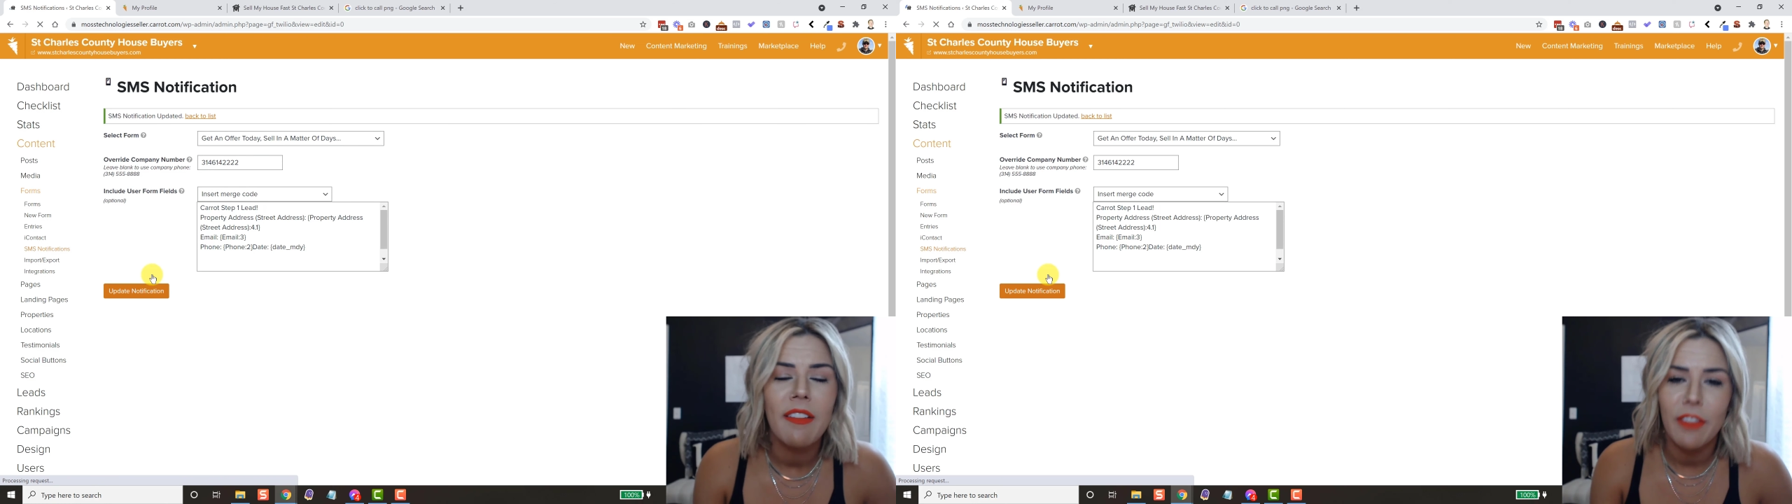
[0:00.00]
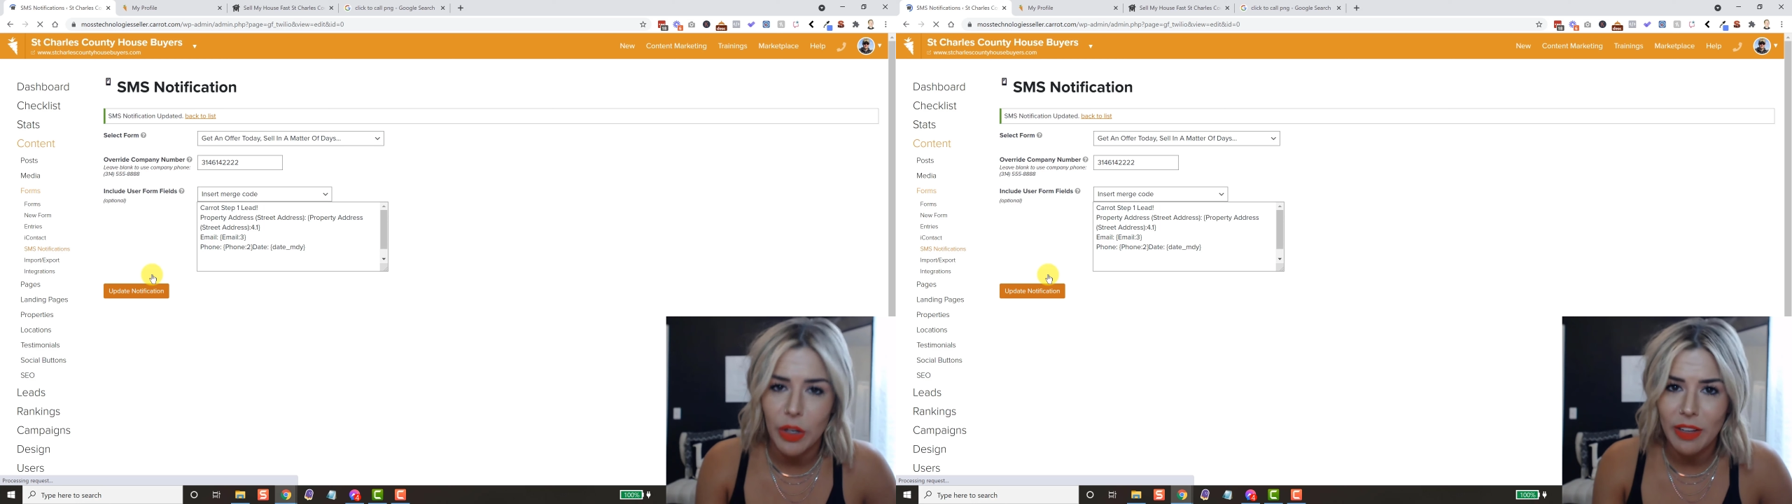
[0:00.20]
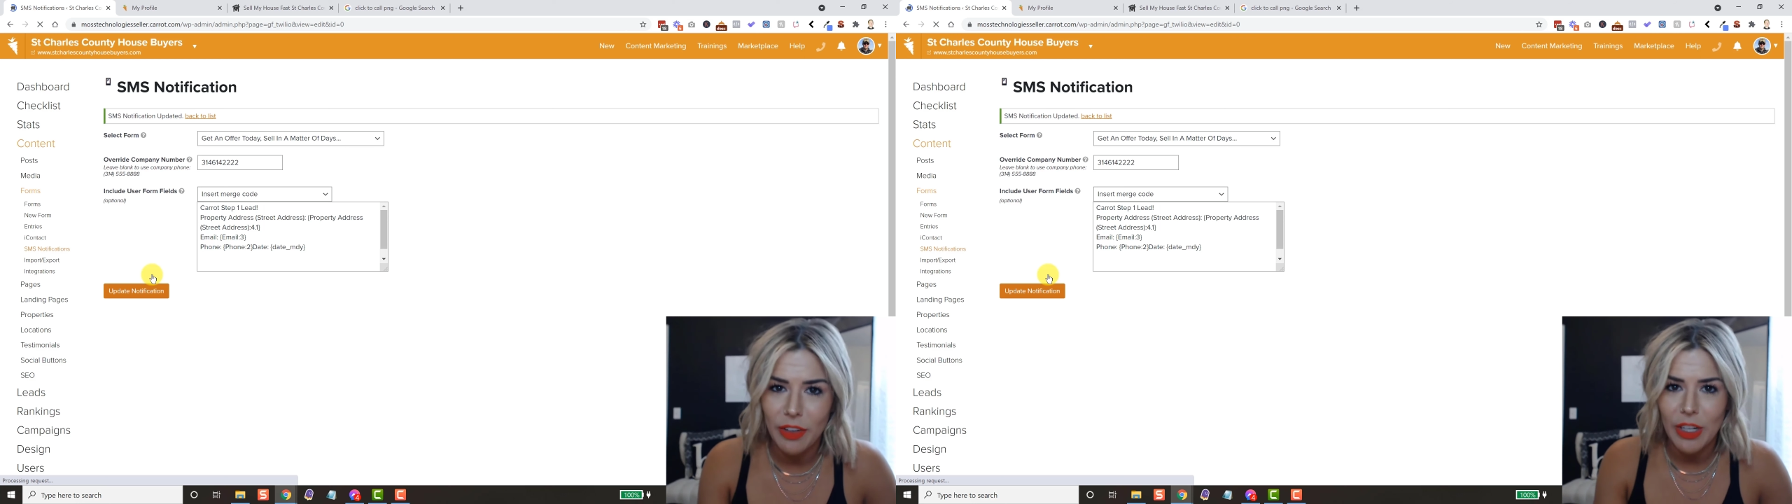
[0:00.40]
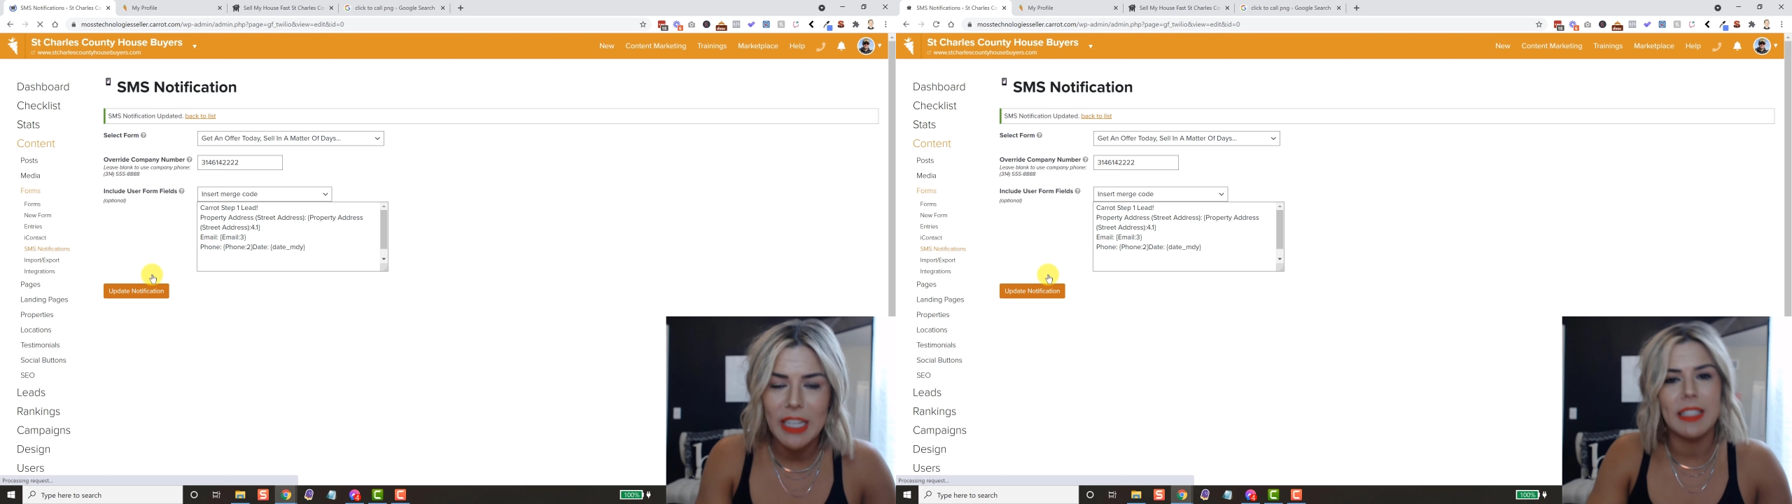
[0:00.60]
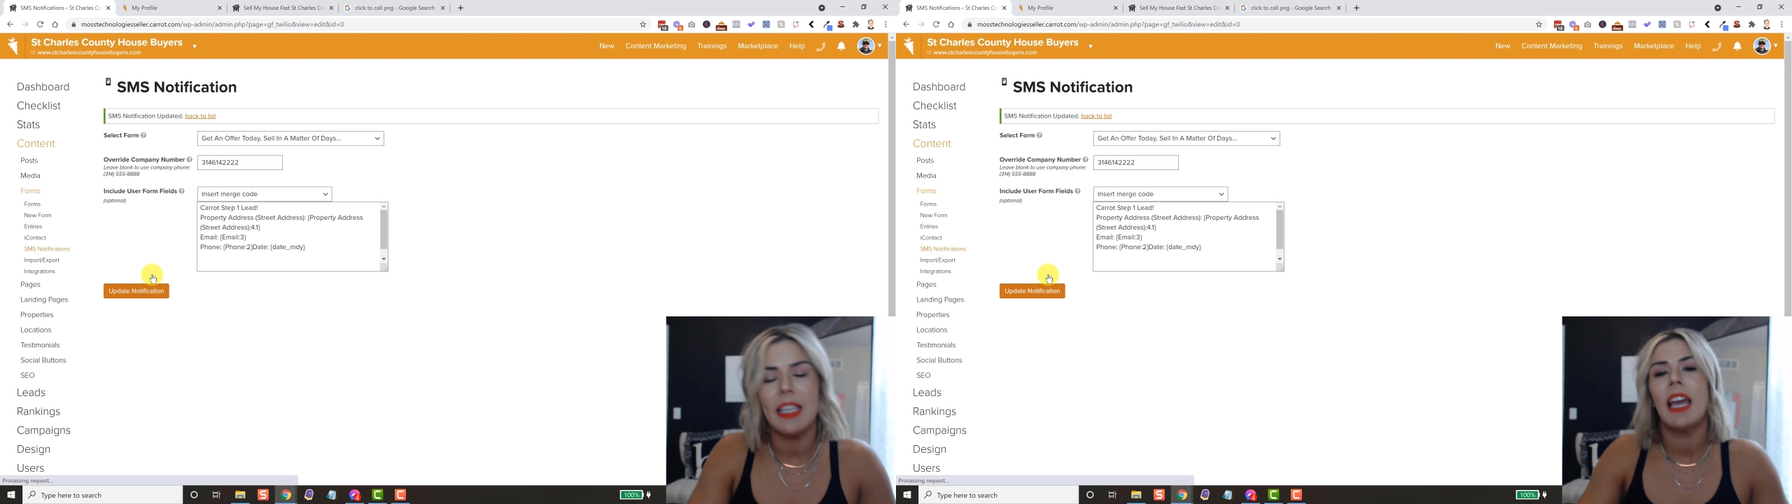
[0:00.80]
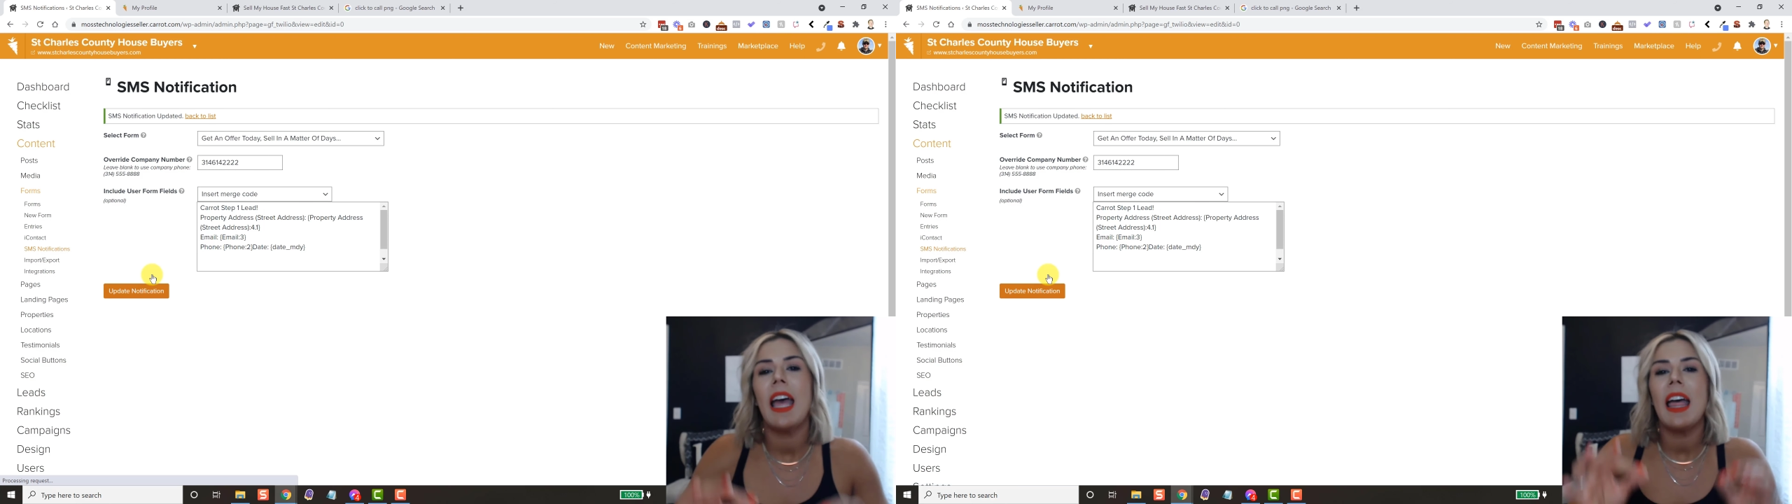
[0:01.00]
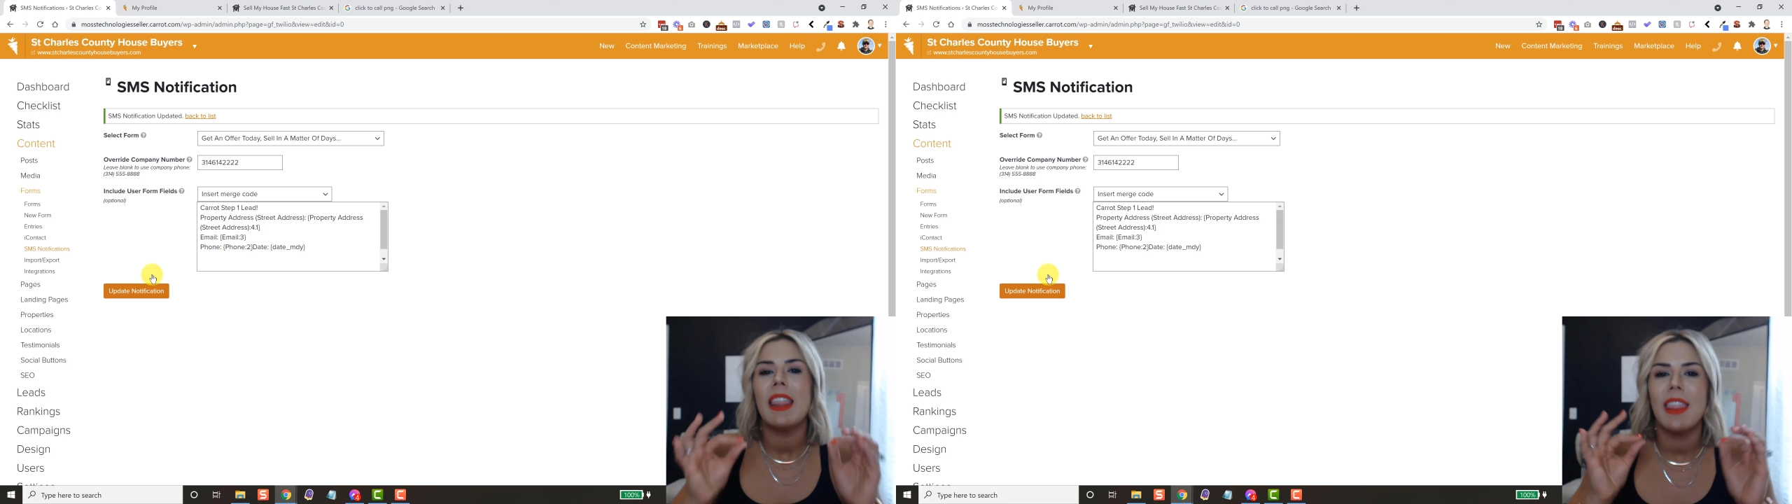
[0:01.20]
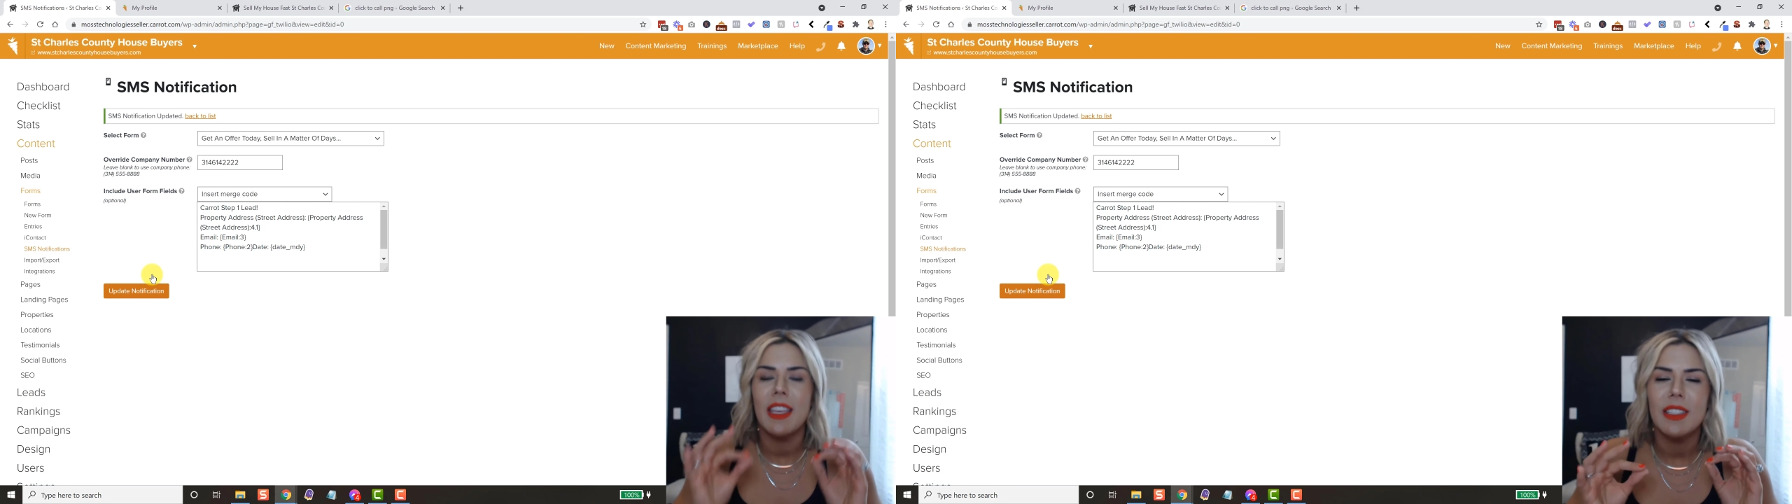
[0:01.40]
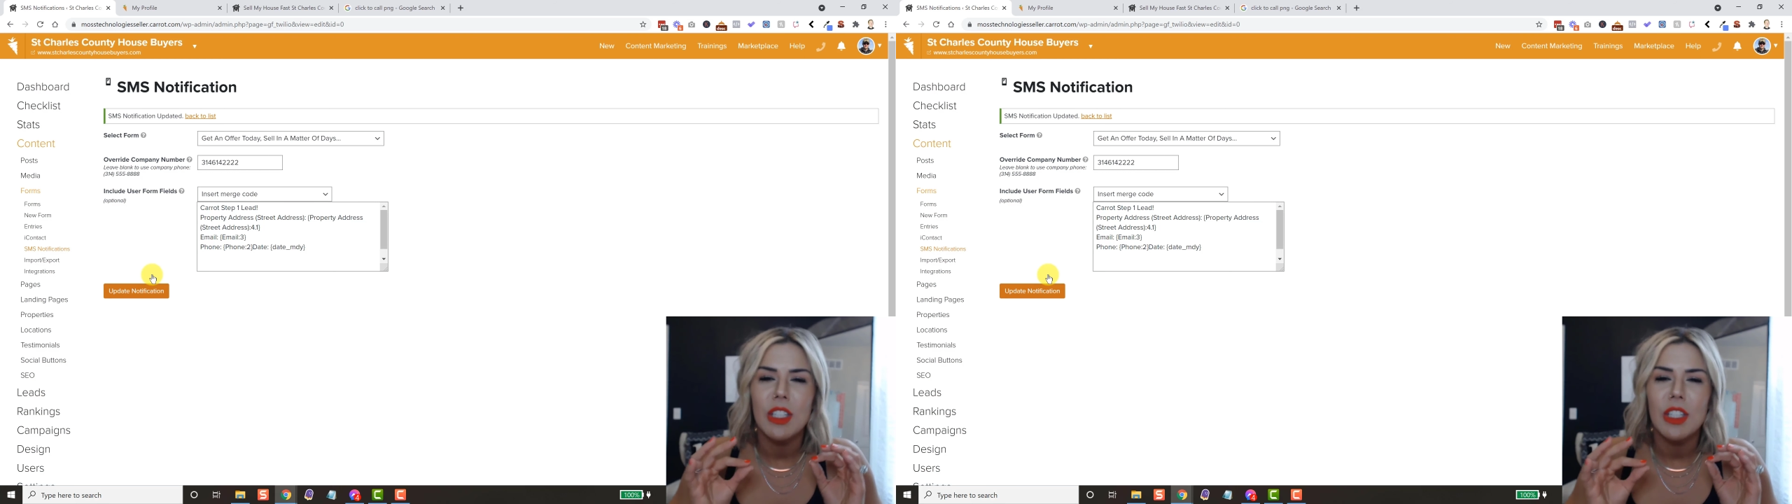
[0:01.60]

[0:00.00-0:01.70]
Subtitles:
Very, very easy. This